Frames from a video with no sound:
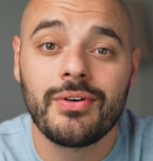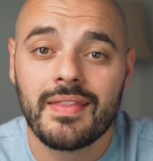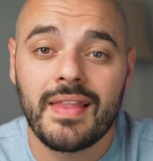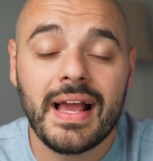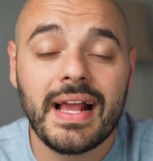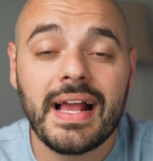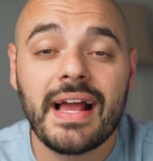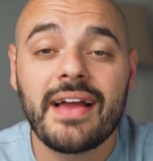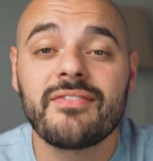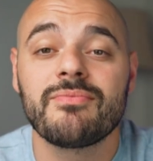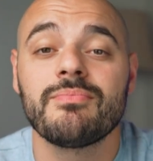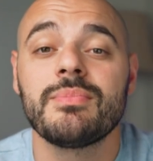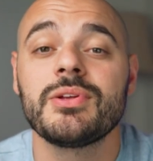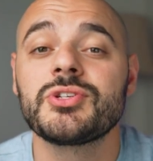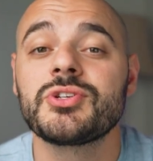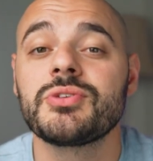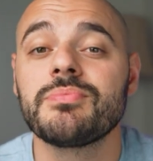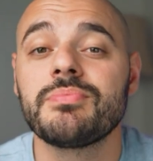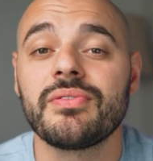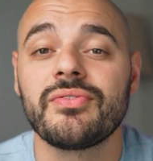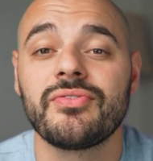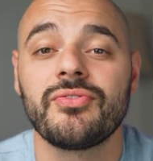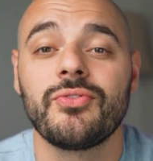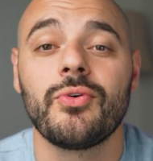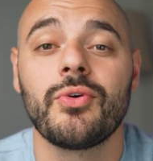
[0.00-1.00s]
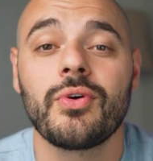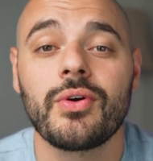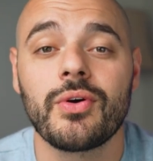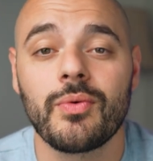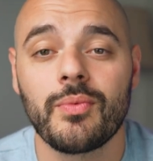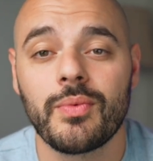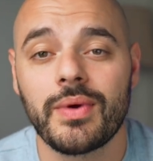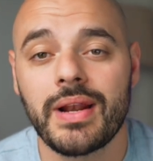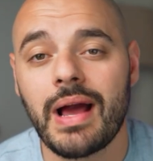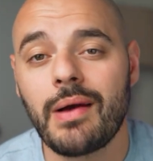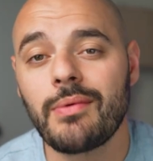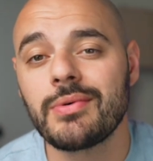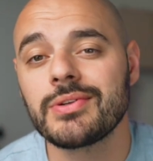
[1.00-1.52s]
Like I've mentioned before,
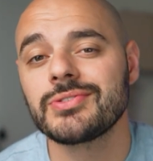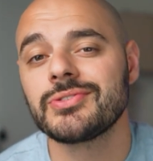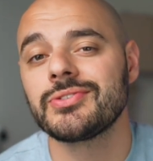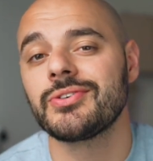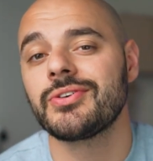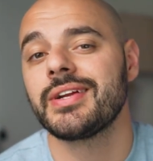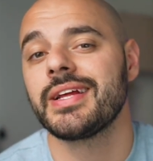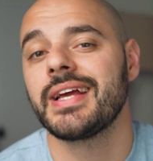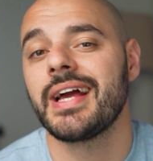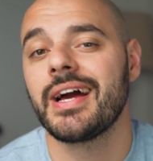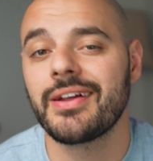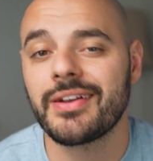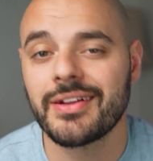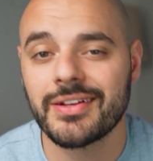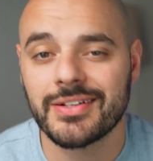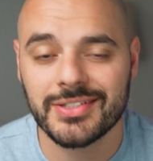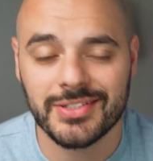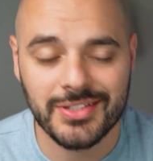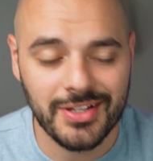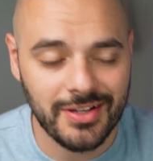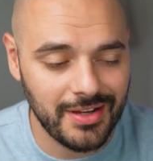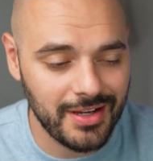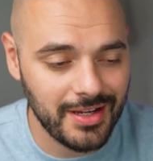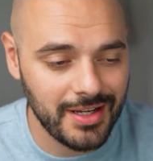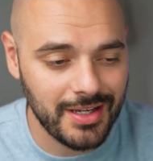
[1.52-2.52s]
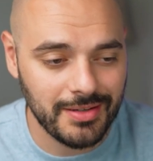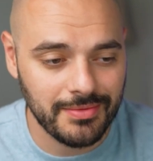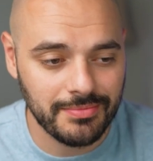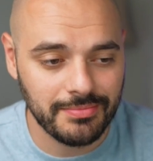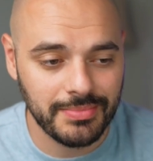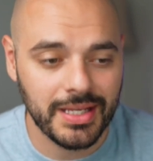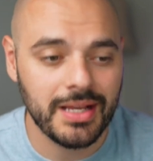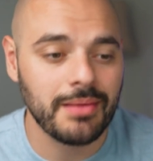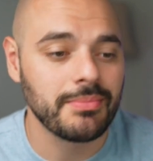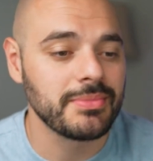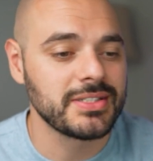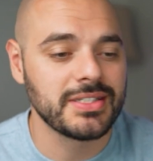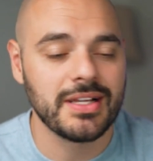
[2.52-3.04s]
when I was learning how to um,
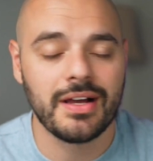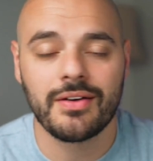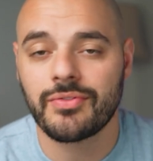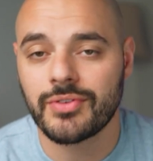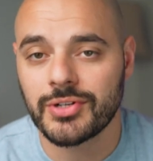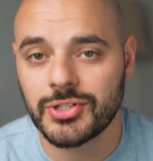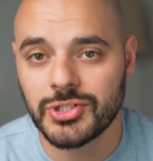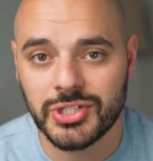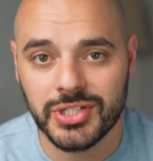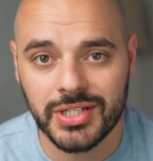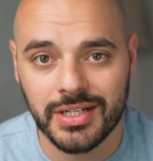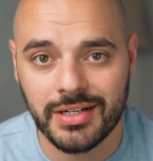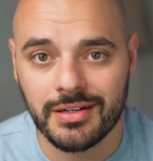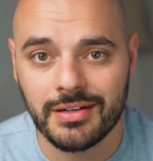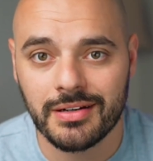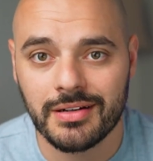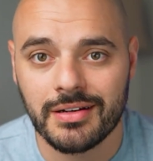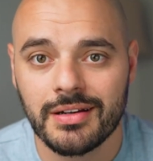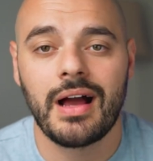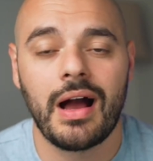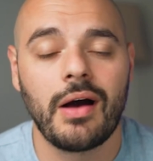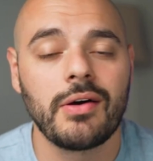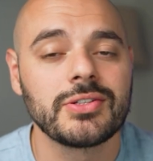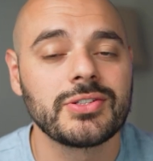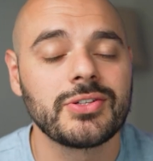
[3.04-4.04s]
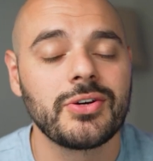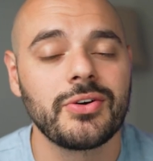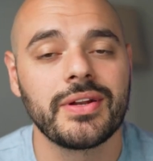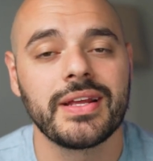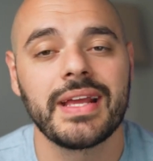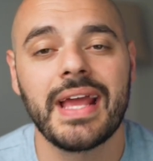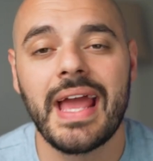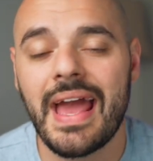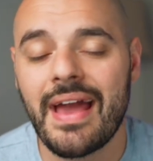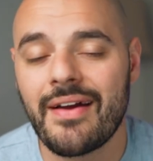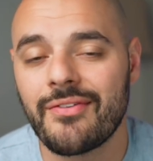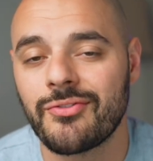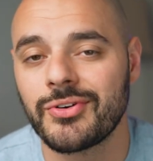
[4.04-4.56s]
become a software engineer, I was
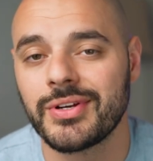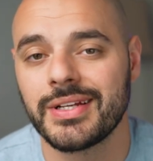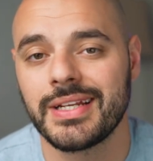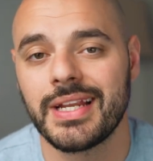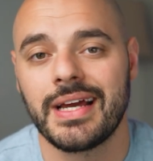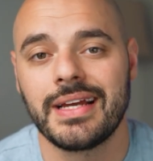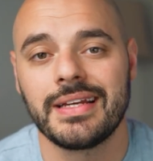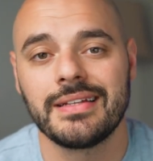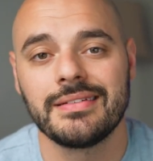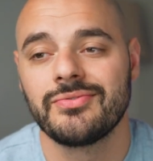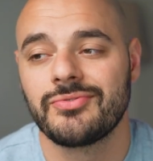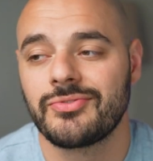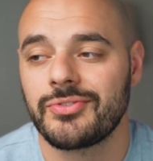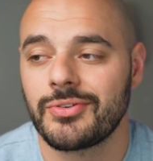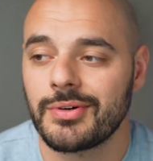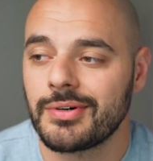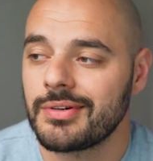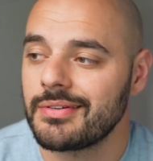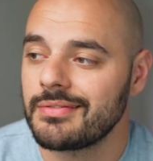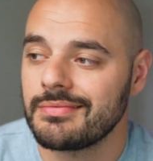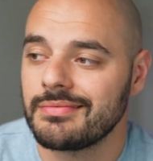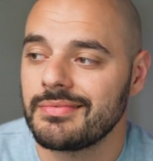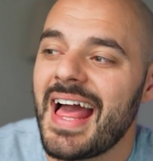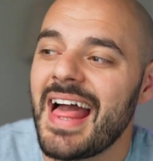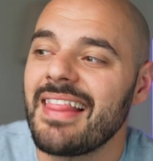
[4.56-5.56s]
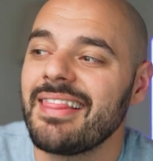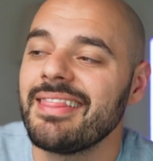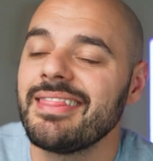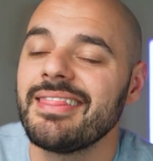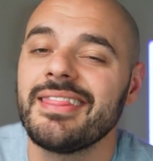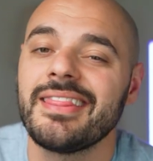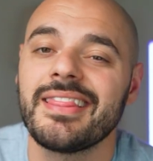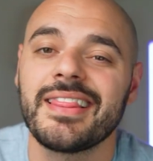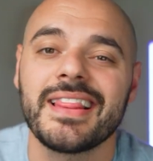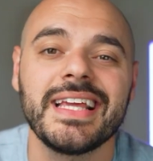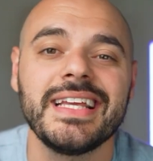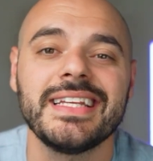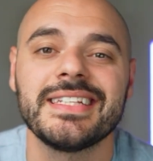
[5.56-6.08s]
coding every night for at
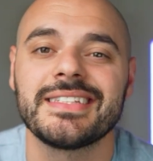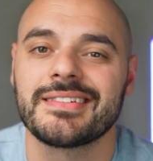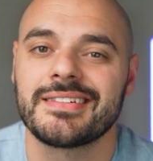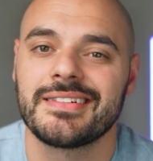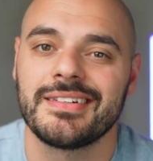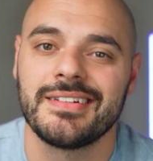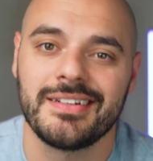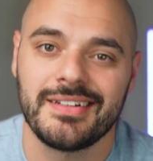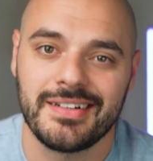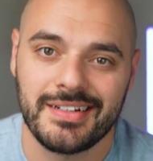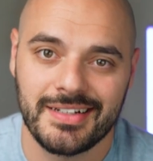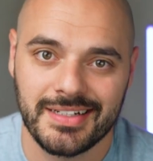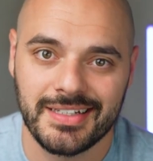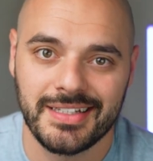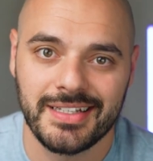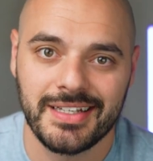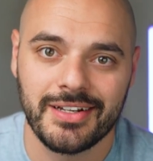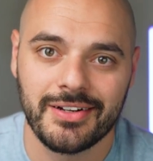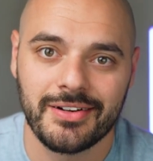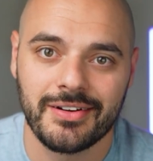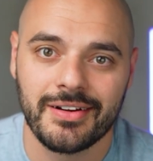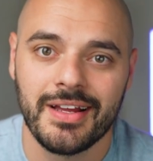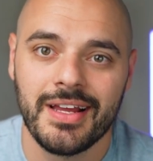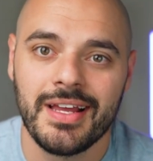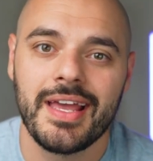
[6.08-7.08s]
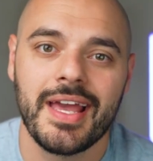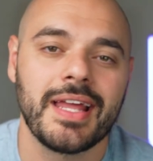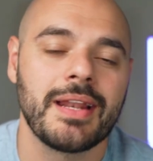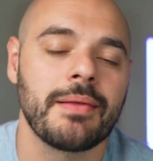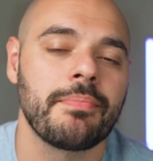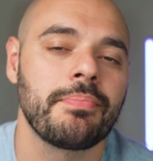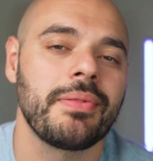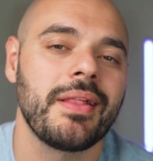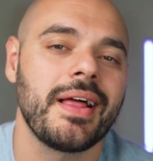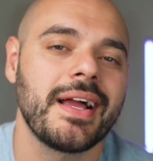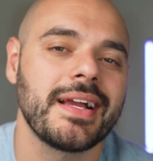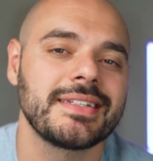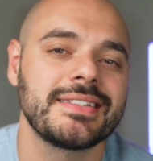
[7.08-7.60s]
least a year and
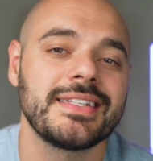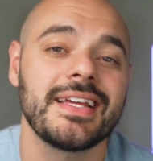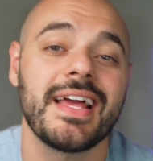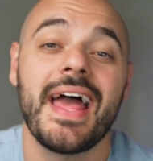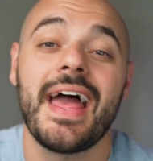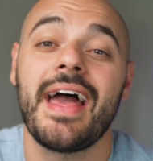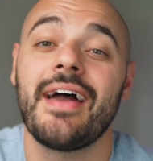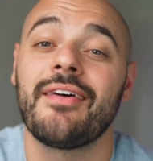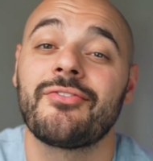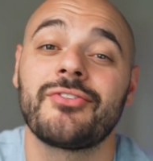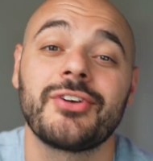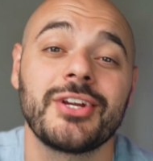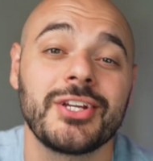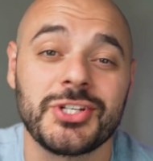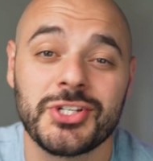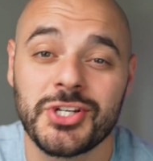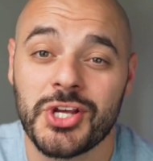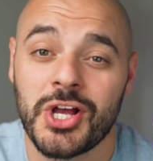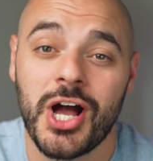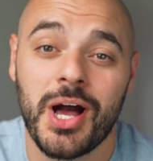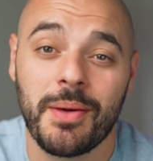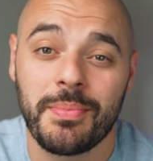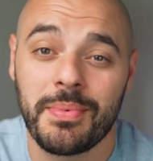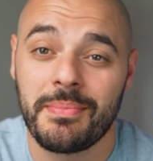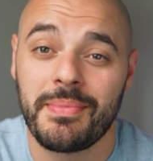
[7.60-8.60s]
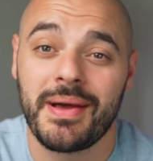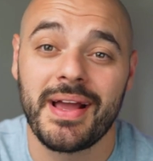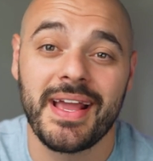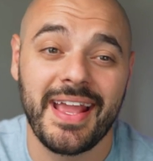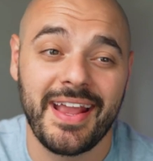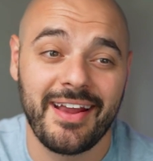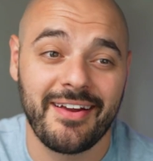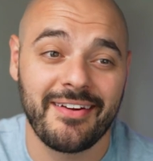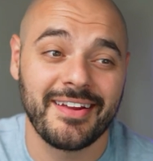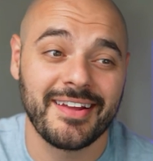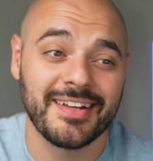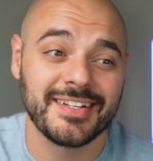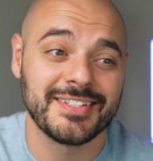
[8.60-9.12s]
applying to every job in my
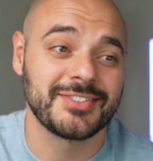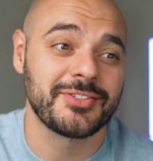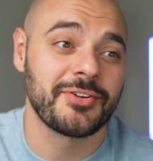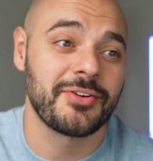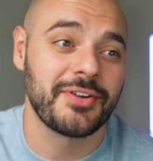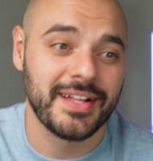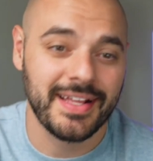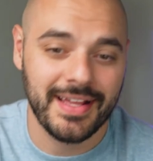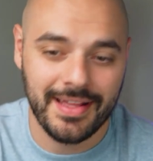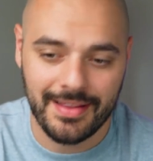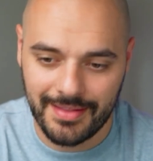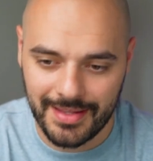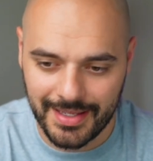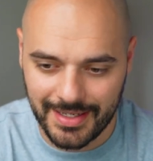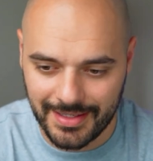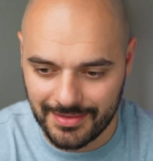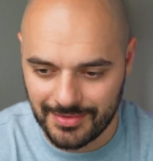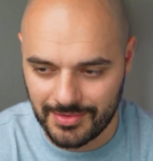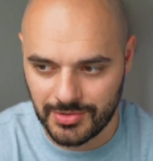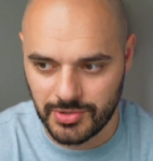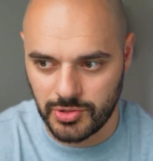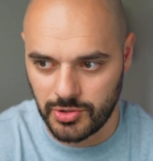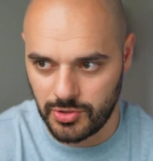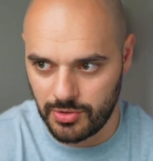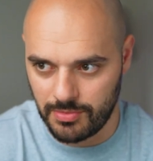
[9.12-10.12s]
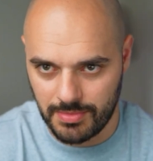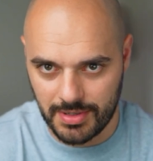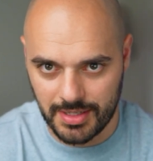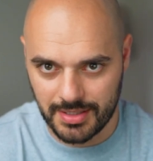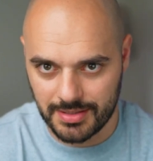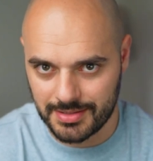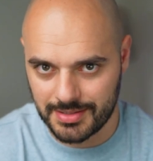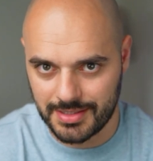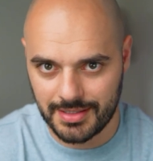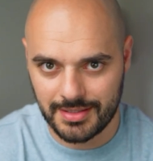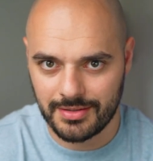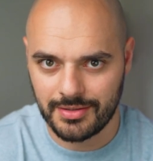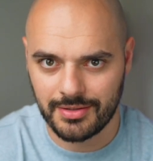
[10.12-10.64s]
area starting at like two
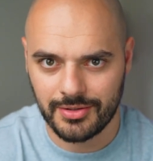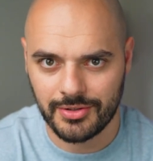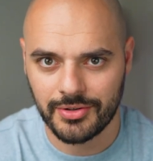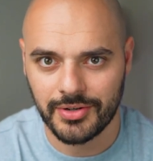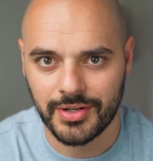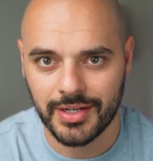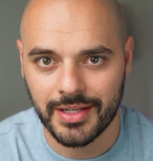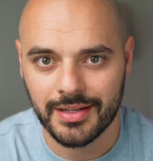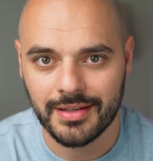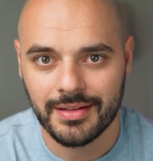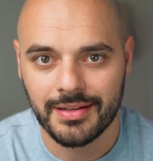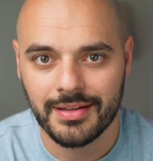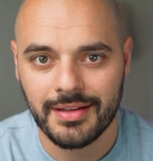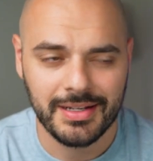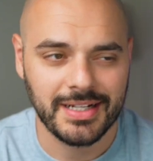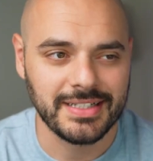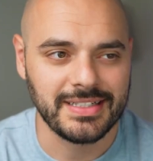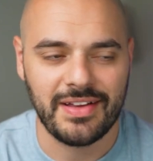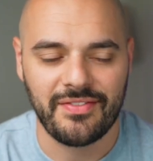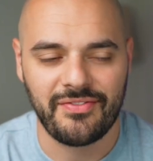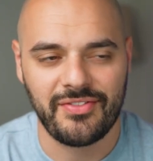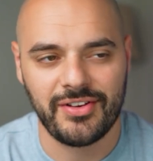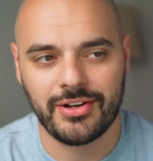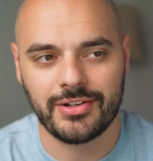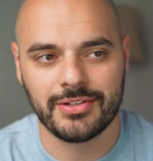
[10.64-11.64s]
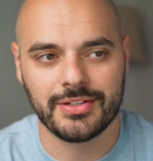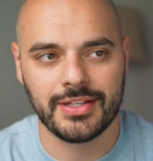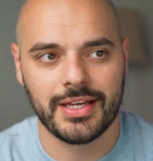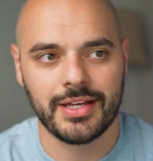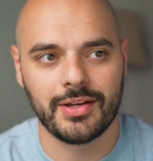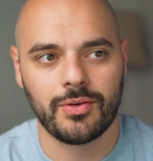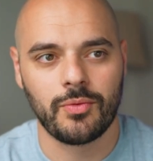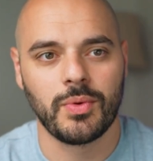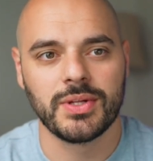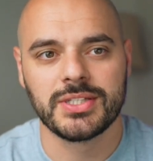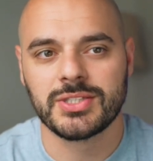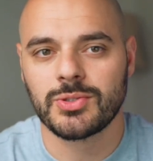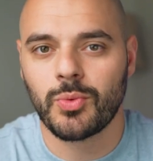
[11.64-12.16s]
months into learning because I figured, like,
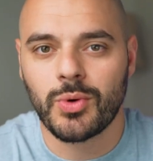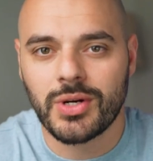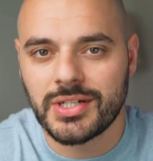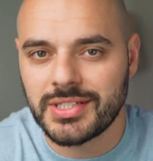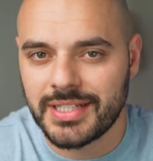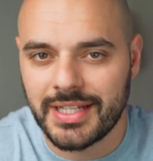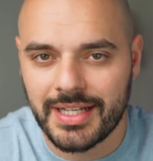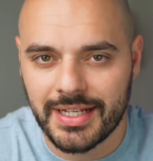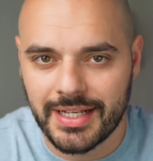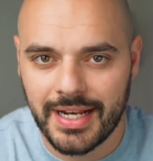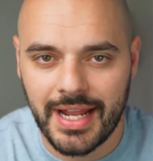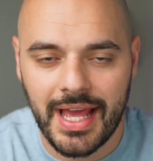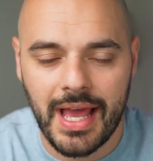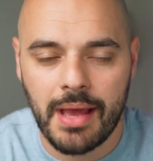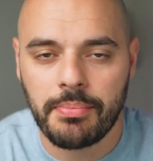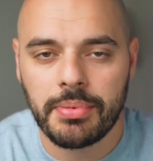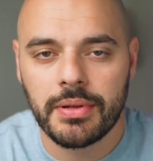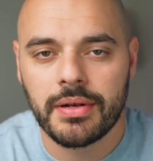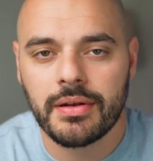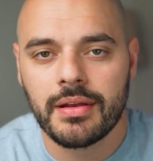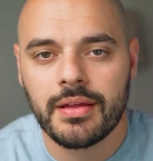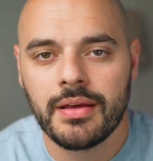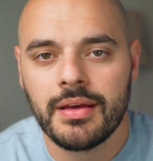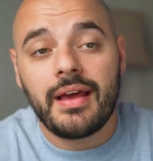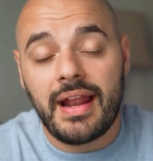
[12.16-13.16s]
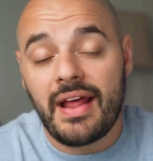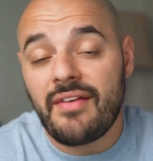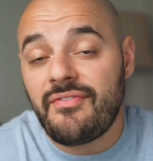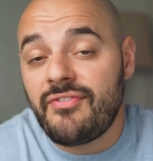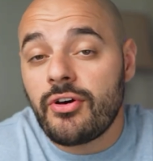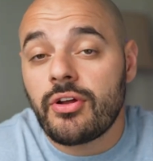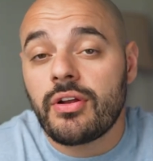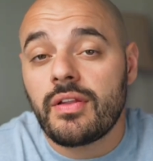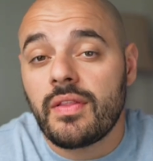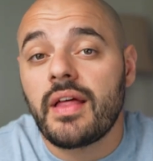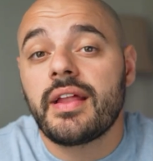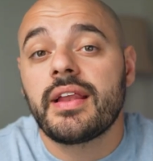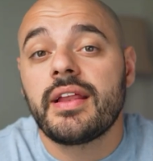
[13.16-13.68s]
what's the worst thing that can happen? And I
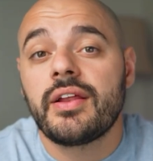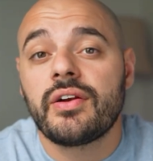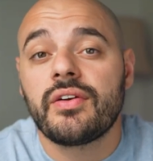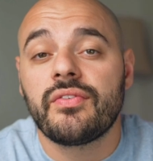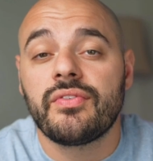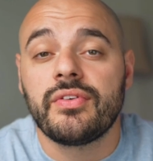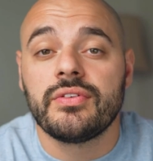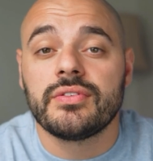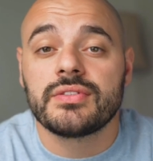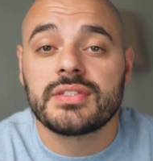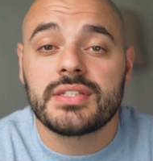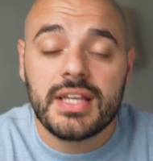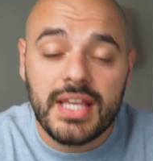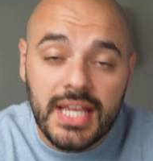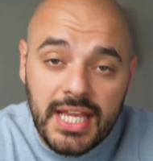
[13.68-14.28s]
filled a lot of interviews.